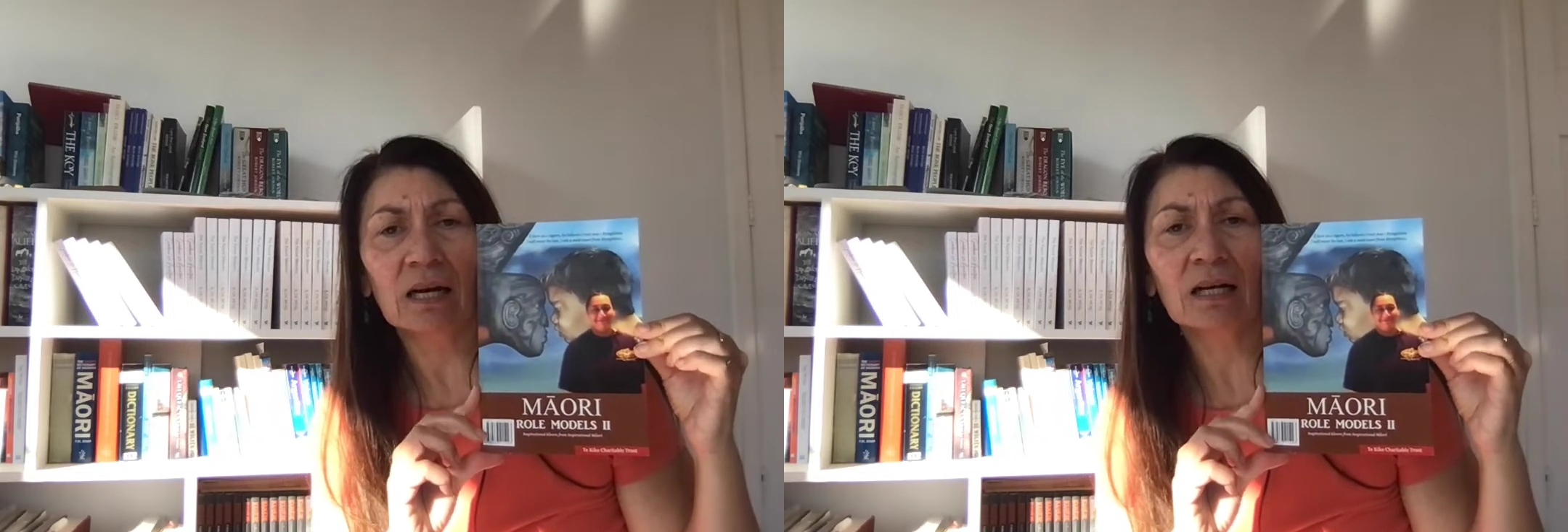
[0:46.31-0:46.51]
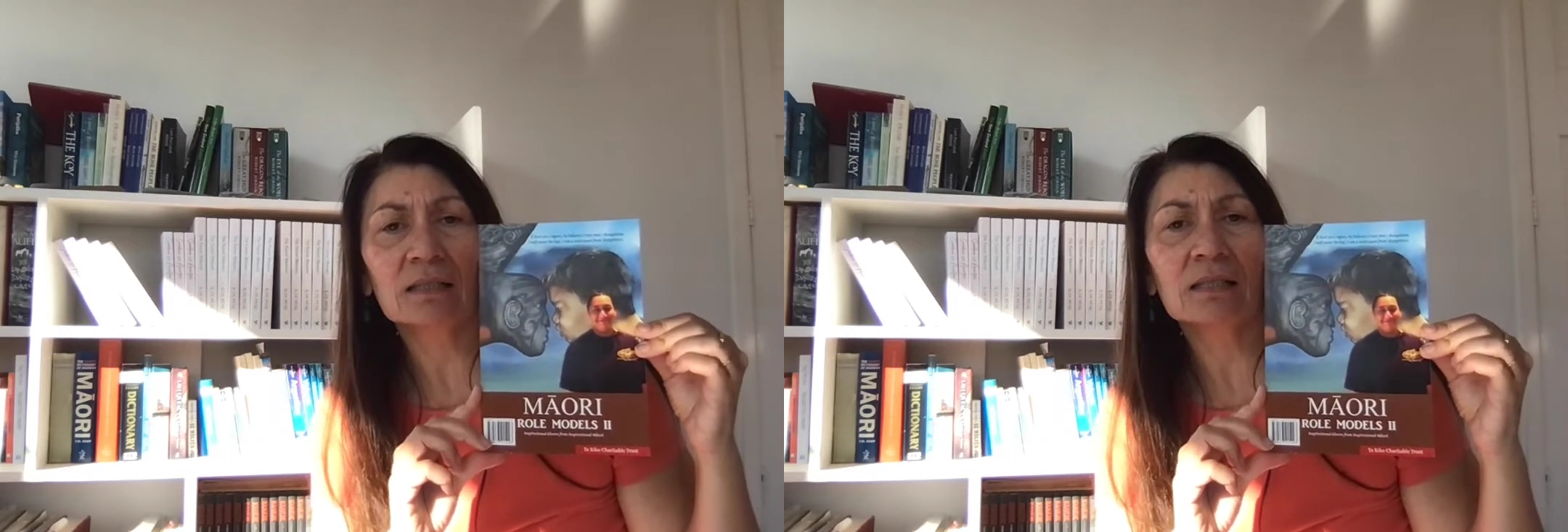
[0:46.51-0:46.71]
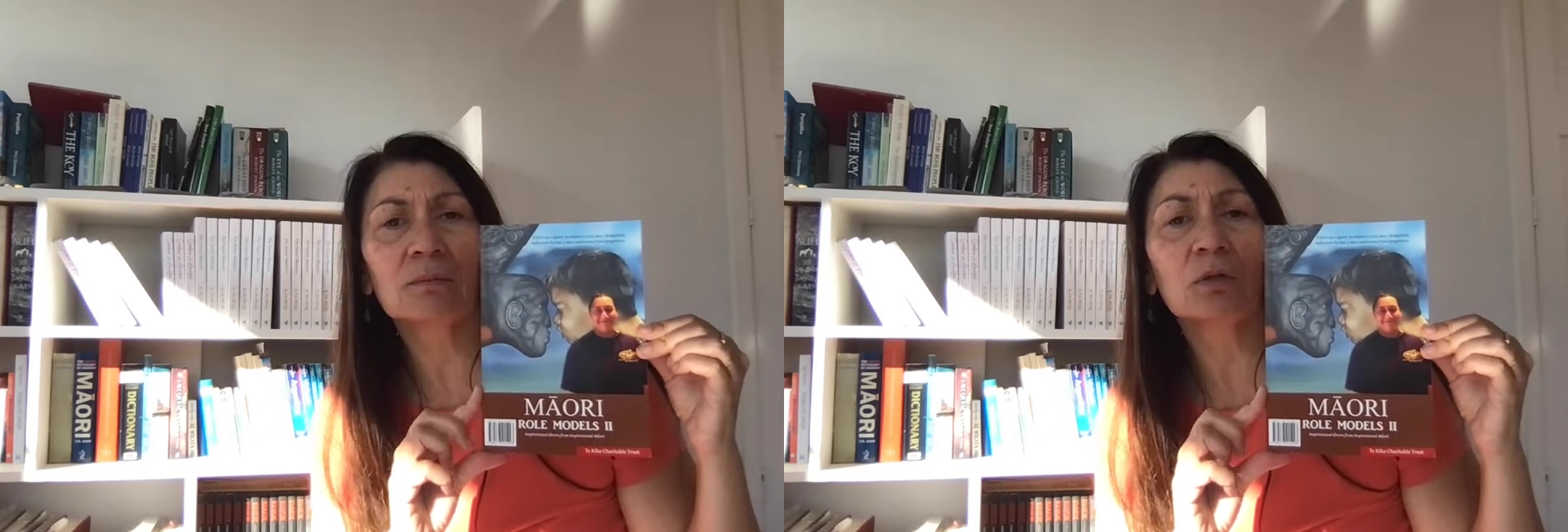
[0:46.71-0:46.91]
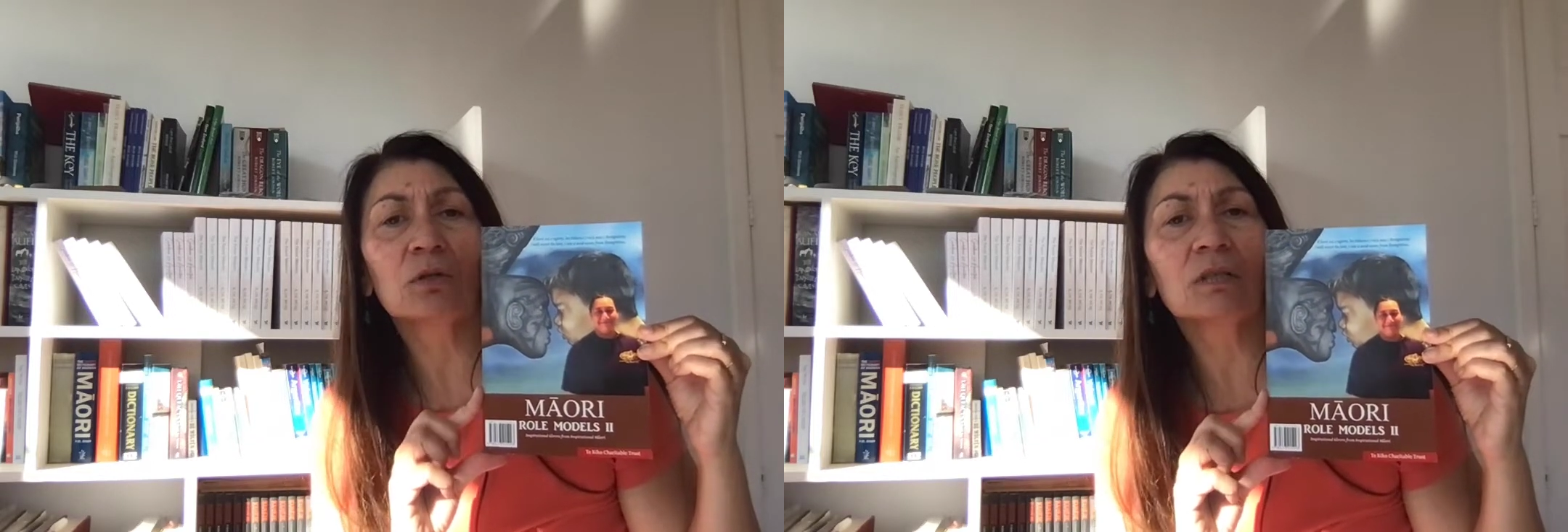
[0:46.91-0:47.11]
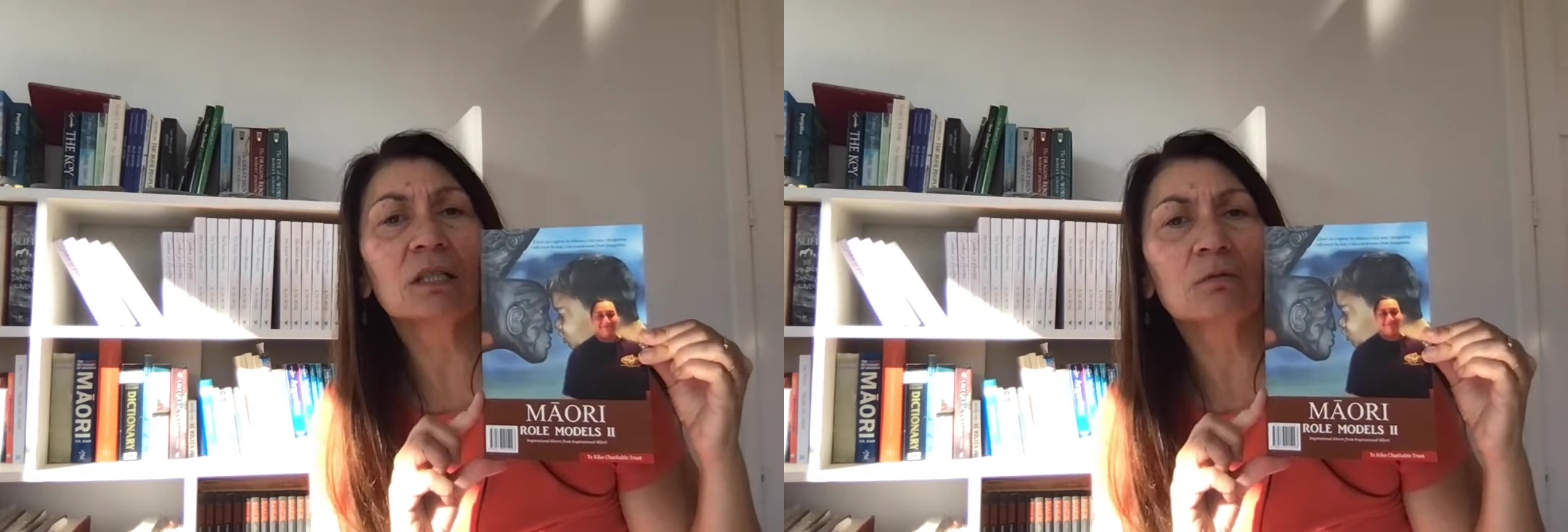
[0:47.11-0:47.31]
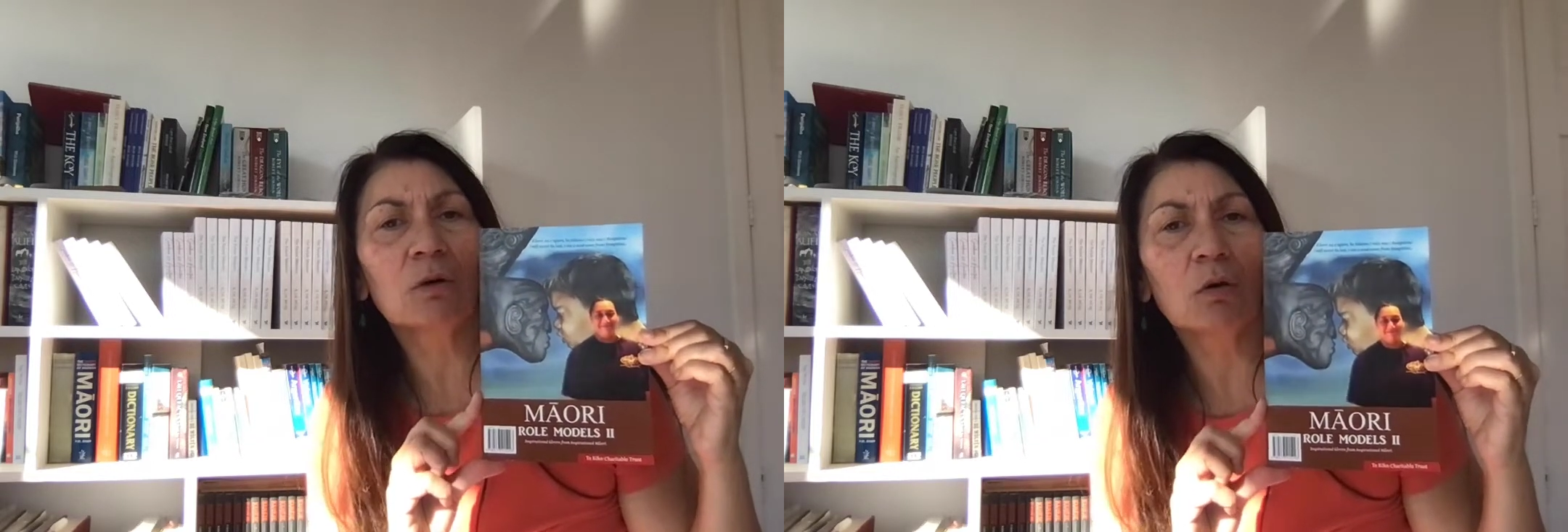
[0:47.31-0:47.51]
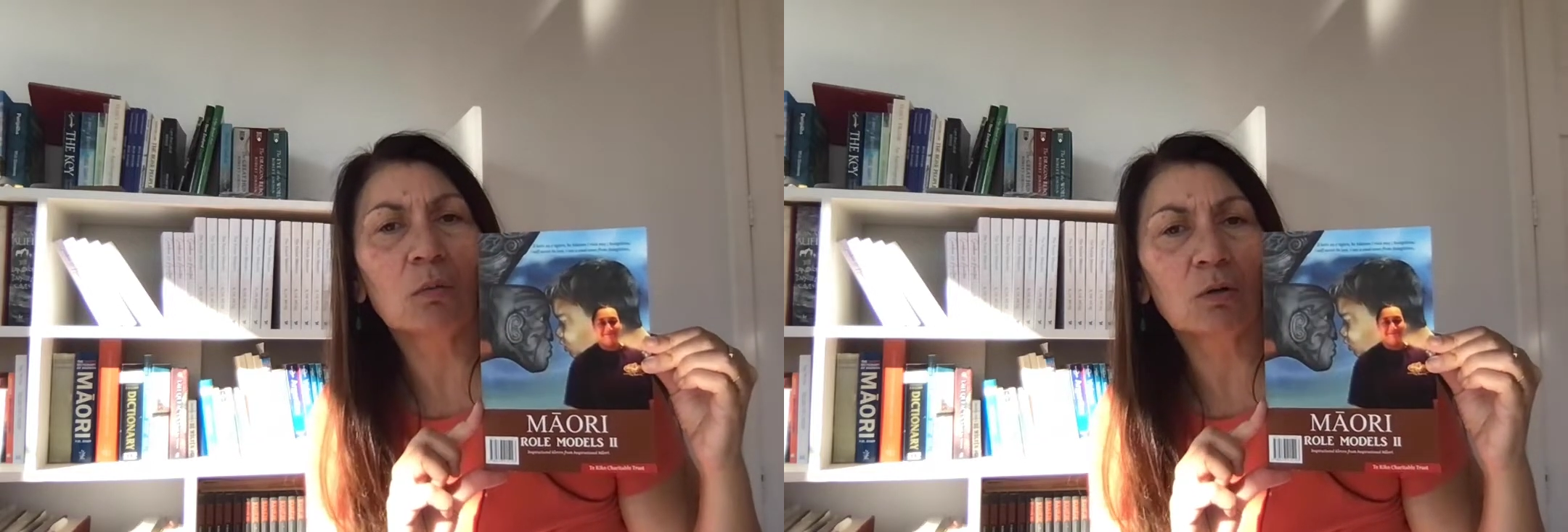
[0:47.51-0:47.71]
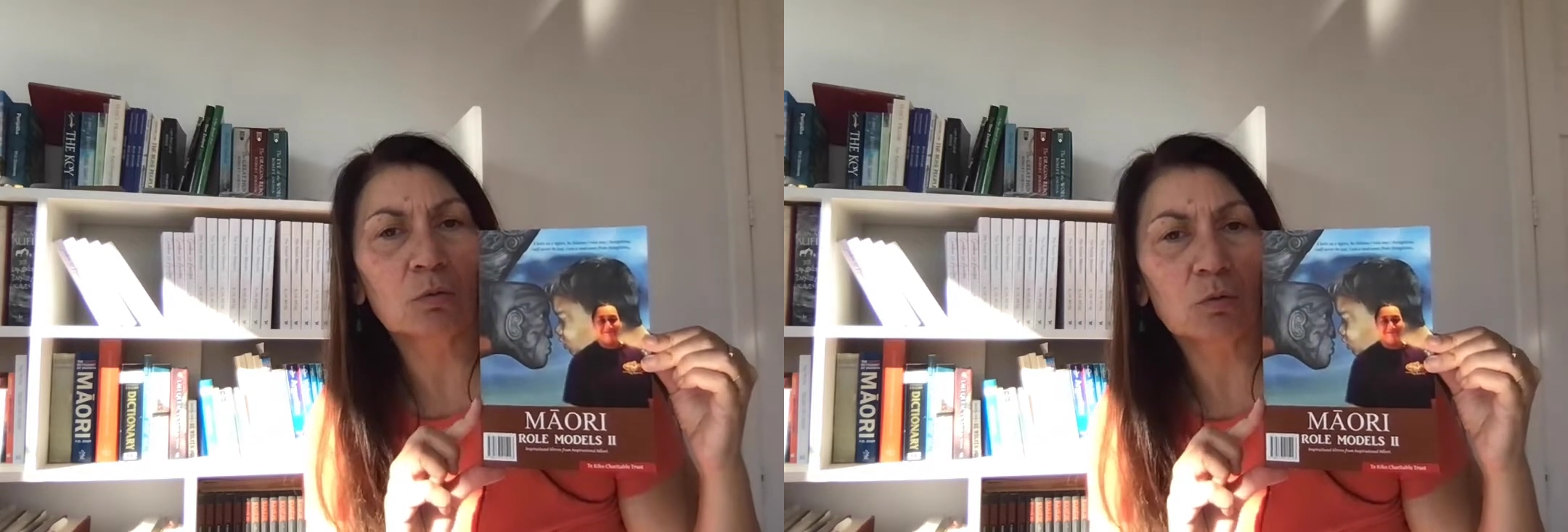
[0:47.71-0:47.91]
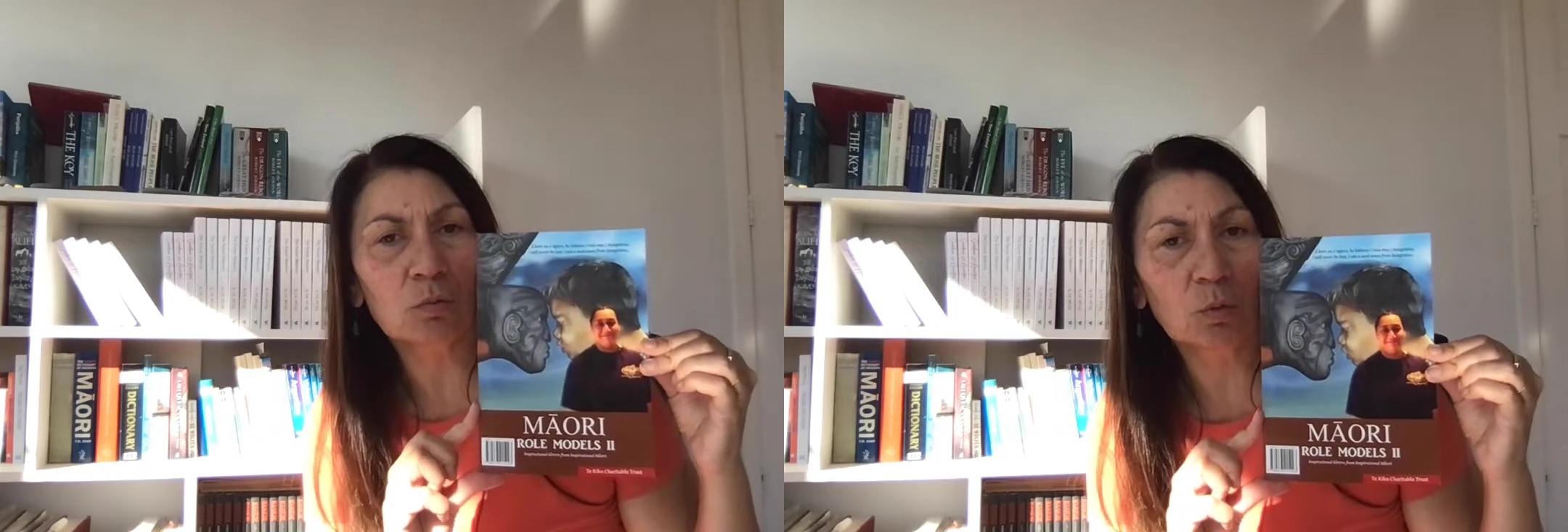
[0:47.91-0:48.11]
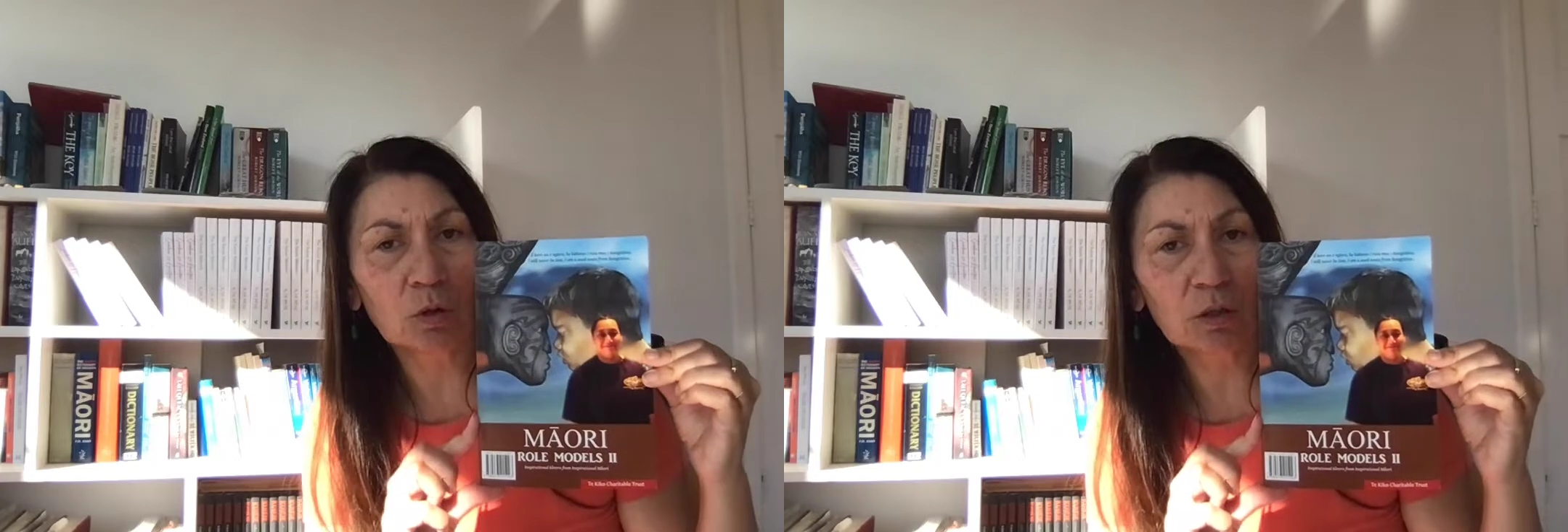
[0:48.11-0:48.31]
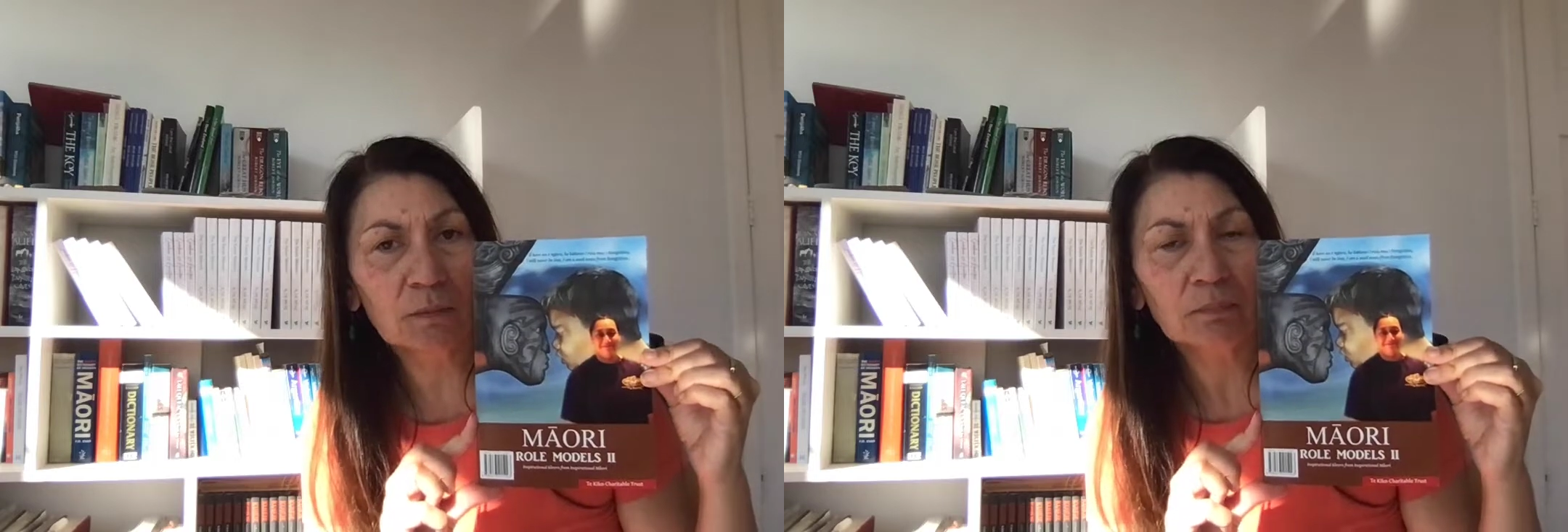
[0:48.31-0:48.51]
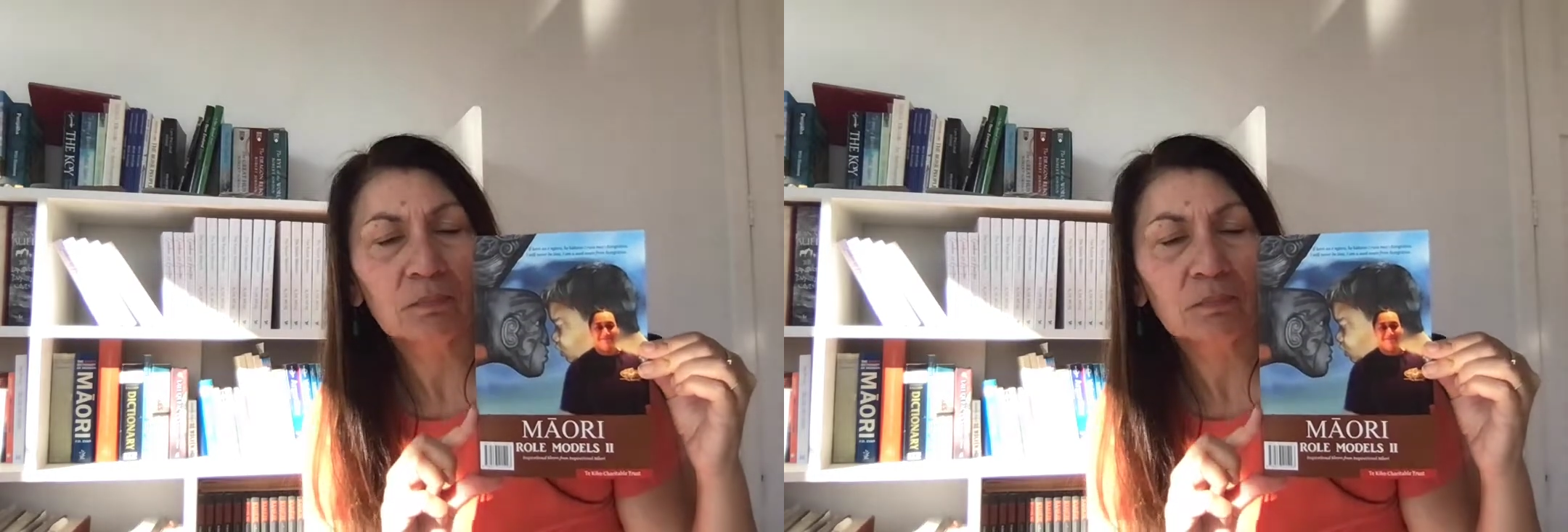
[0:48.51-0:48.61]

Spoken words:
asked them who their role models were,